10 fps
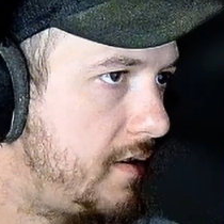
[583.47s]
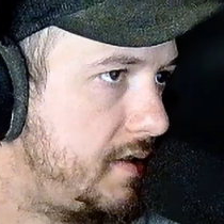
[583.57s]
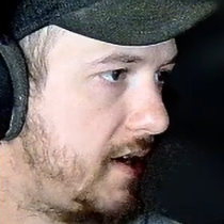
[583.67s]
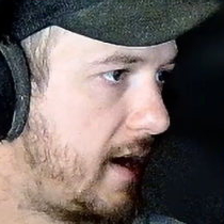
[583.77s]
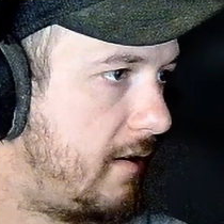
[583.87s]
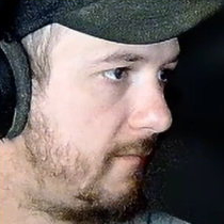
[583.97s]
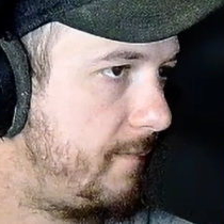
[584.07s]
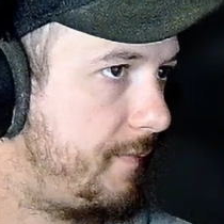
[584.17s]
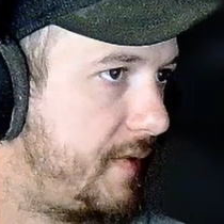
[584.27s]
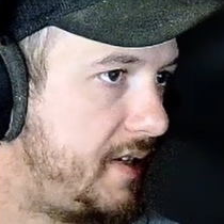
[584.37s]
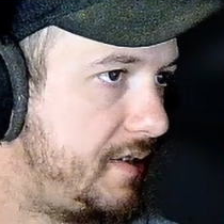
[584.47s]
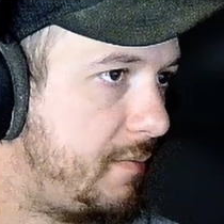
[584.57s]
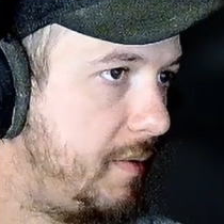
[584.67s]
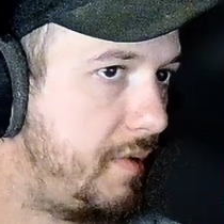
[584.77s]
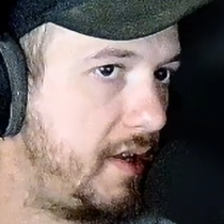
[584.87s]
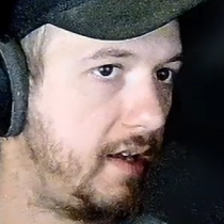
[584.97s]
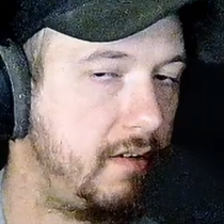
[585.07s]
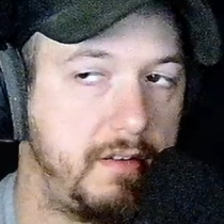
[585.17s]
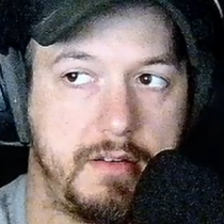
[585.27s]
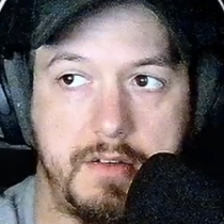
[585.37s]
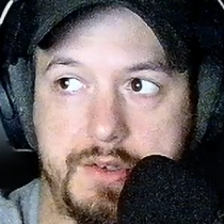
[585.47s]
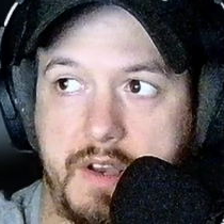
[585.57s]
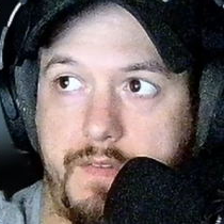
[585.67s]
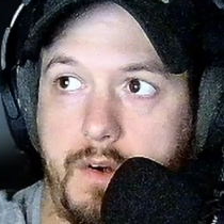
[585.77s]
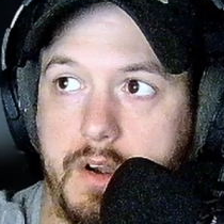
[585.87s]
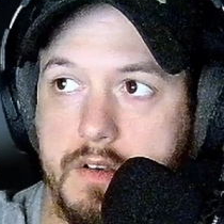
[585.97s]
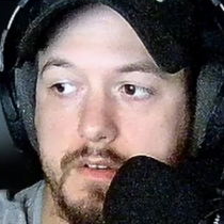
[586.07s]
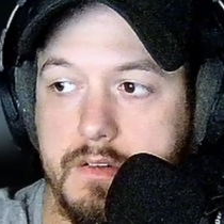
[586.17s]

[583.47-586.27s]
So yeah, this should be pretty straightforward.